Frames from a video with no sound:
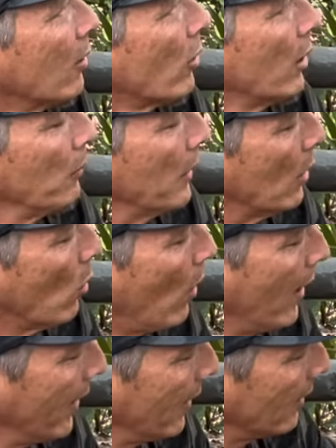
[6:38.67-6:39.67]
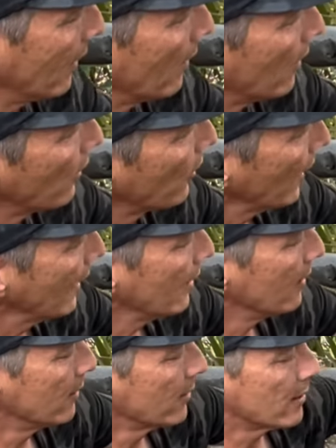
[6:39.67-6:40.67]
Incredibly quiet, and the thing
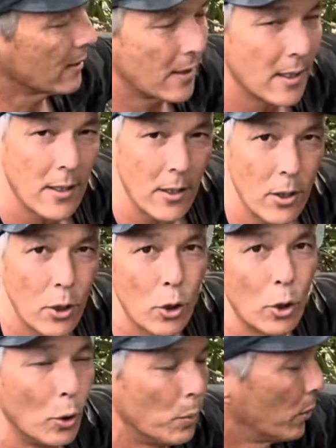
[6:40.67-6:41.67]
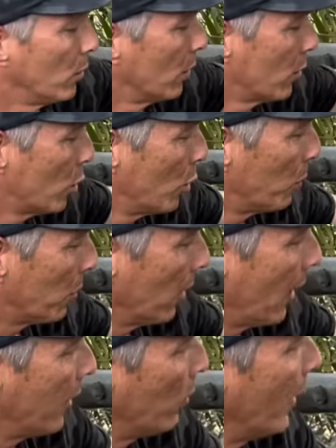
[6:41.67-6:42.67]
is this is super, super
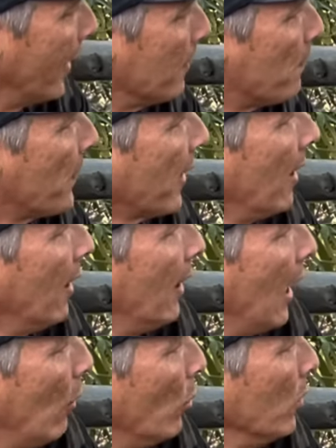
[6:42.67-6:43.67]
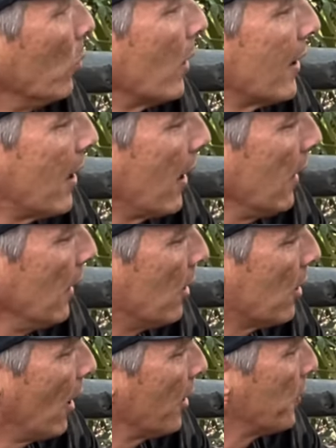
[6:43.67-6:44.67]
lightweight. I wouldn't want to take any
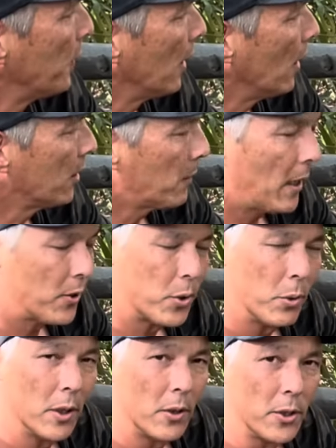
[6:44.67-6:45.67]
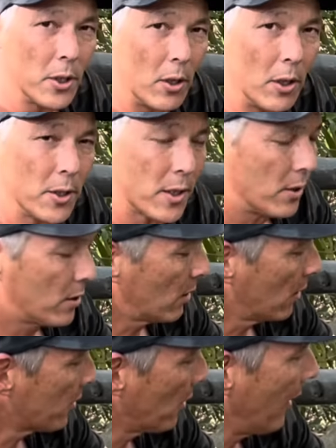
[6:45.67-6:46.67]
shots beyond about 200 yards because you're
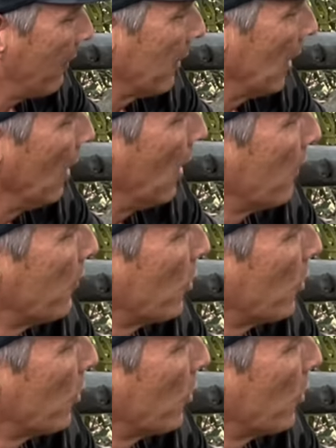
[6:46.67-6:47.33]
going to start having a lot of